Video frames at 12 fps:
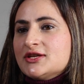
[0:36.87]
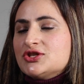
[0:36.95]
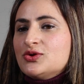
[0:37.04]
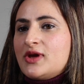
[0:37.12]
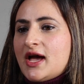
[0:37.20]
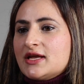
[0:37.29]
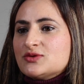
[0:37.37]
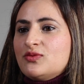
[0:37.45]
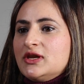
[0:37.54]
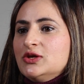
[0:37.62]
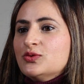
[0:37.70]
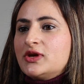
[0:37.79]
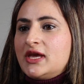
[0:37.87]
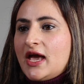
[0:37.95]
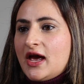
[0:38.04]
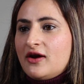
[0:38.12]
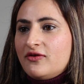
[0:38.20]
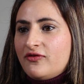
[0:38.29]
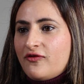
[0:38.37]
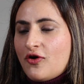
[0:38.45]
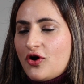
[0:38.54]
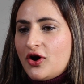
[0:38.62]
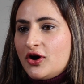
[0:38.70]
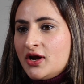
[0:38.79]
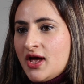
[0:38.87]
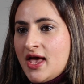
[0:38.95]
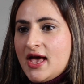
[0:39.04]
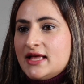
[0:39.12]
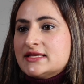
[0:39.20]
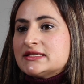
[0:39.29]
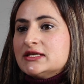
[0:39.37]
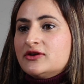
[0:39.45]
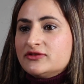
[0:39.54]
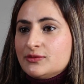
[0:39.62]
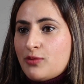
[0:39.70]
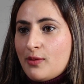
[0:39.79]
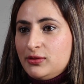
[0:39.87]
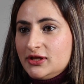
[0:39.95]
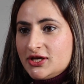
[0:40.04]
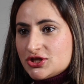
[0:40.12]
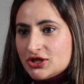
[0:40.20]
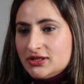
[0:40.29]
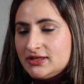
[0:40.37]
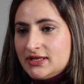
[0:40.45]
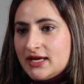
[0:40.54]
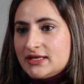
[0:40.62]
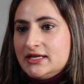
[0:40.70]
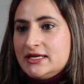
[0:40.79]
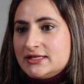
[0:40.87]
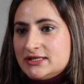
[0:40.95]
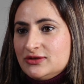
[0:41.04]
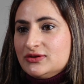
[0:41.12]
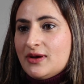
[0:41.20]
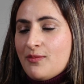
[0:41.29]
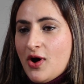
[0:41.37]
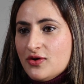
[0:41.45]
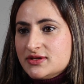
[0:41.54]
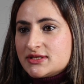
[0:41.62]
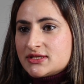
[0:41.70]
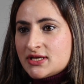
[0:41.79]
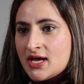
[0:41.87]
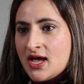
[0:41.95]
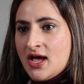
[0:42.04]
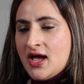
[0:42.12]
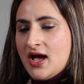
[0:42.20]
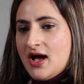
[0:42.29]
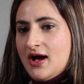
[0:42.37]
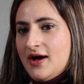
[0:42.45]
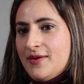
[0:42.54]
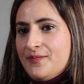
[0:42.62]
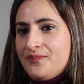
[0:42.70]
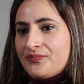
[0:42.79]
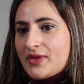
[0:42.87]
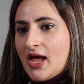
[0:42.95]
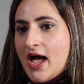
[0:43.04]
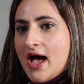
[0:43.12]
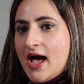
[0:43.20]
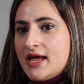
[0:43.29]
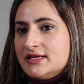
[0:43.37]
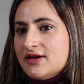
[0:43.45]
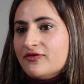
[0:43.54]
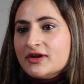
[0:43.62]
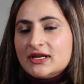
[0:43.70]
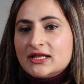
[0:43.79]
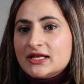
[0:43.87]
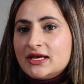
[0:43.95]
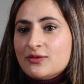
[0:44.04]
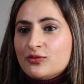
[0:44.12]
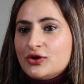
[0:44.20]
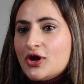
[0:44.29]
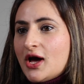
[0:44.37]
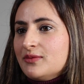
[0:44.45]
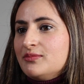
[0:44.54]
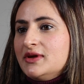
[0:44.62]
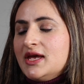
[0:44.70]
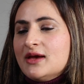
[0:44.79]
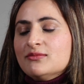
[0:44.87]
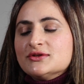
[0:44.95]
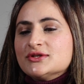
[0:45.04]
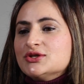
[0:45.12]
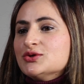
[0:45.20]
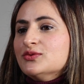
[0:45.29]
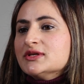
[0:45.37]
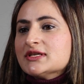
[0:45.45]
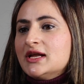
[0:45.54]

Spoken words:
that you get when you care for and serve the population that needs you the most. I definitely would not be able to do it